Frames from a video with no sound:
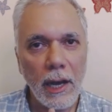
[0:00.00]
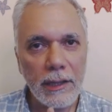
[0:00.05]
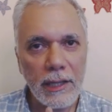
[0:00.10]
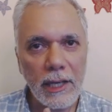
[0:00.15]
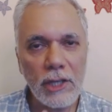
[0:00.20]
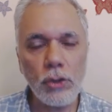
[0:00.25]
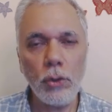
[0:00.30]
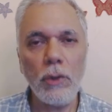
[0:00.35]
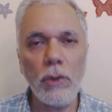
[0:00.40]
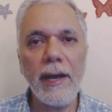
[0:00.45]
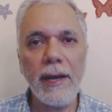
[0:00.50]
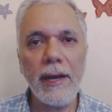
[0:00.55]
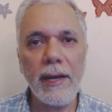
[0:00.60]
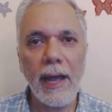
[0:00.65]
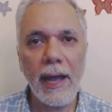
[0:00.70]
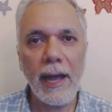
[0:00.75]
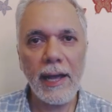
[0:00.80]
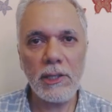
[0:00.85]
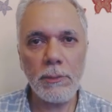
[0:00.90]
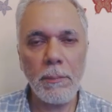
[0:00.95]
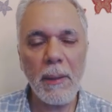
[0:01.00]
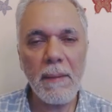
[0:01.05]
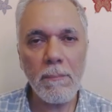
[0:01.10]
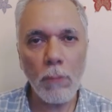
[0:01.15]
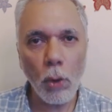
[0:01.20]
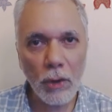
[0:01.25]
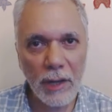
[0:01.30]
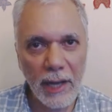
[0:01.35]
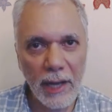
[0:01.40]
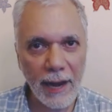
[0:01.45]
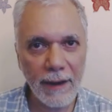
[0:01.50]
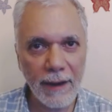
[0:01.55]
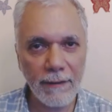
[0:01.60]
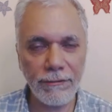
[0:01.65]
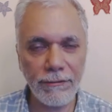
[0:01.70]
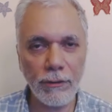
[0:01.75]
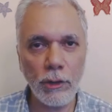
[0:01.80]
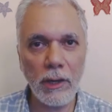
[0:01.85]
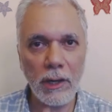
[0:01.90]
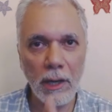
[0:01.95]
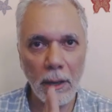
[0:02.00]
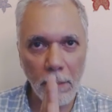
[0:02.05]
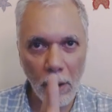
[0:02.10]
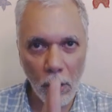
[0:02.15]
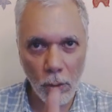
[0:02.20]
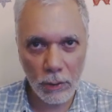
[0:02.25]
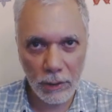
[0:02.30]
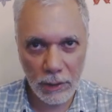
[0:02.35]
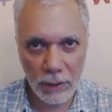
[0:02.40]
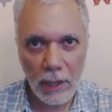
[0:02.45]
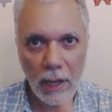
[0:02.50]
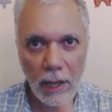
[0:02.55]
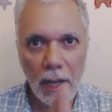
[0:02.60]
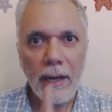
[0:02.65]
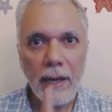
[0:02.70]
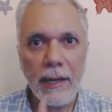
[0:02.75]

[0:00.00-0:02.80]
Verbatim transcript: I think Julia has been more careful about